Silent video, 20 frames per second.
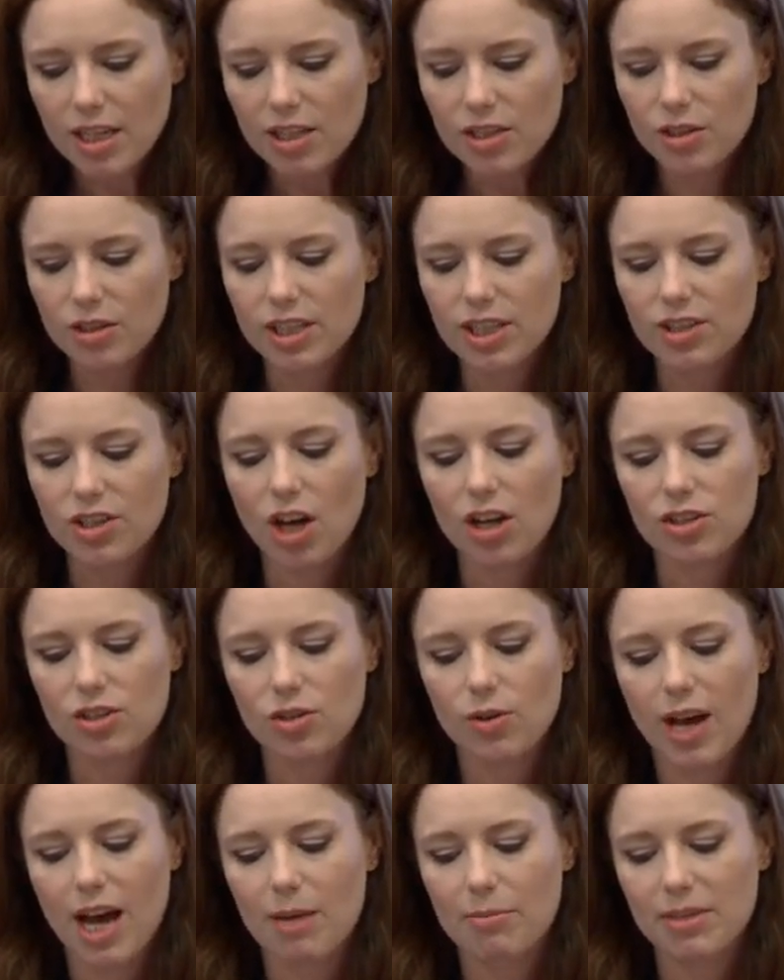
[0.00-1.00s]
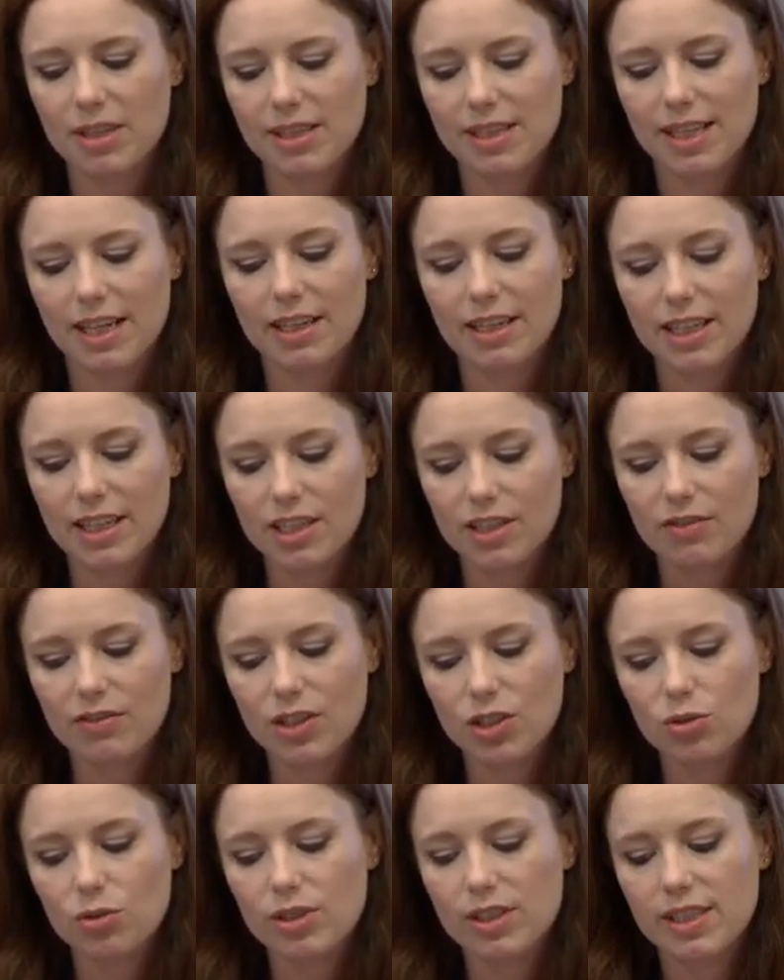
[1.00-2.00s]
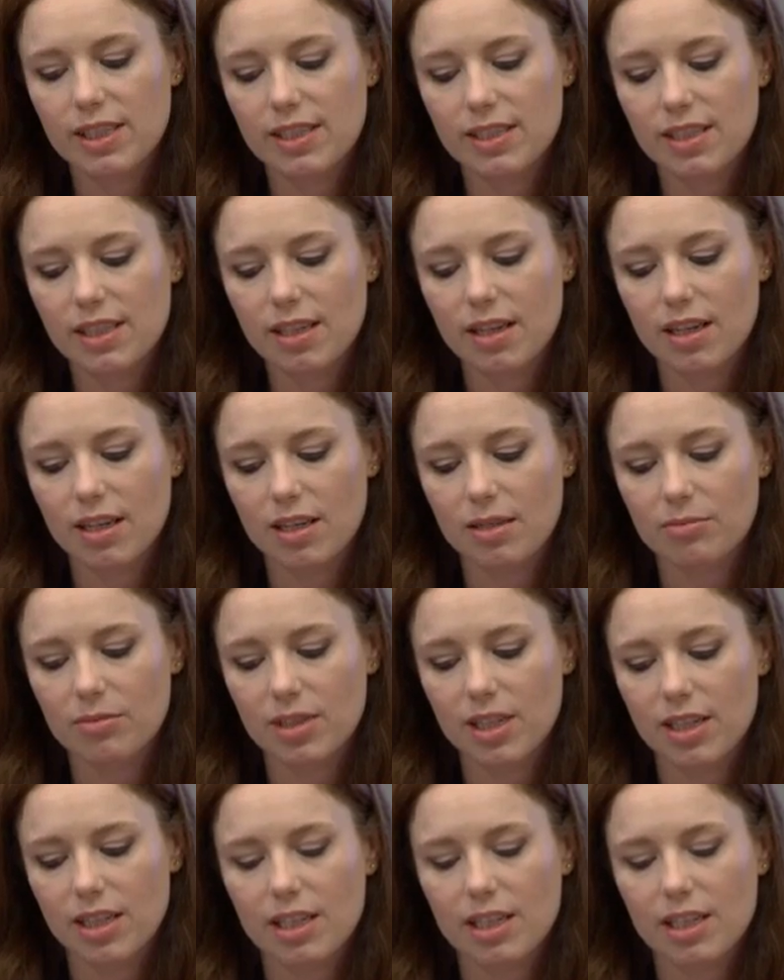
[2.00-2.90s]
So this also happens at an individual system,